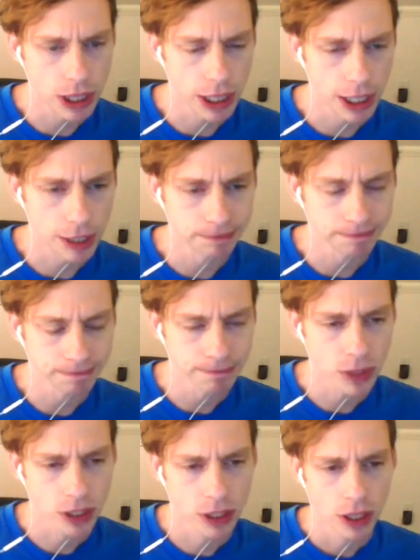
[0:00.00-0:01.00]
Um,
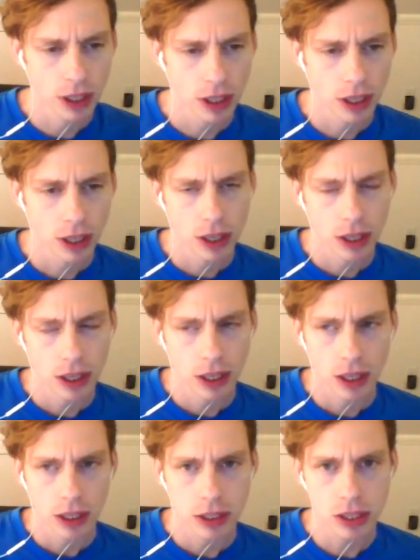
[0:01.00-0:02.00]

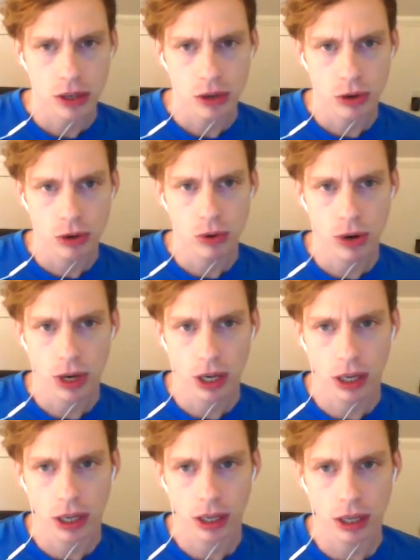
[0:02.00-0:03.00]
so,
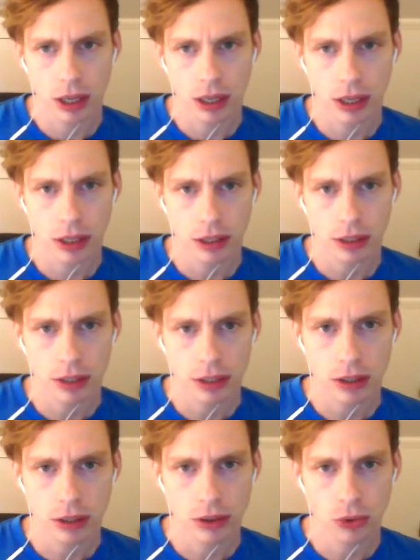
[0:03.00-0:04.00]

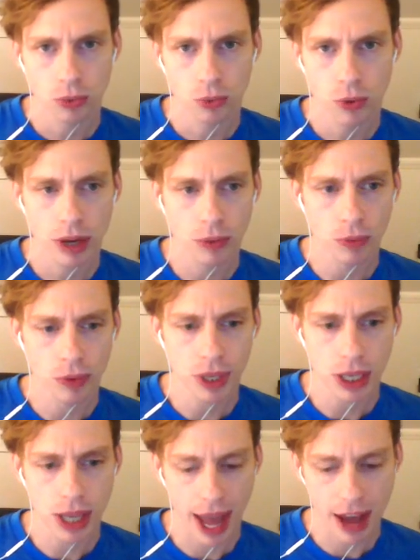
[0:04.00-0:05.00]
what
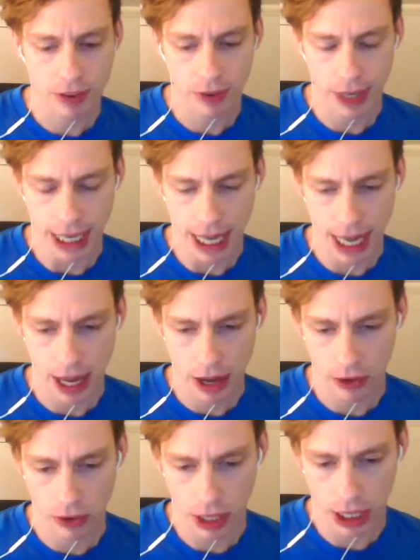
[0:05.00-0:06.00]
we have right
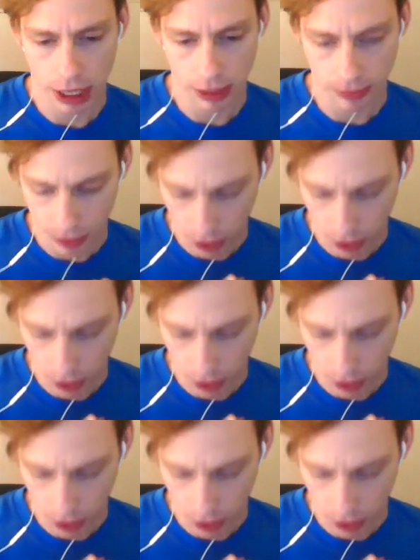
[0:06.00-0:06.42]
now, um,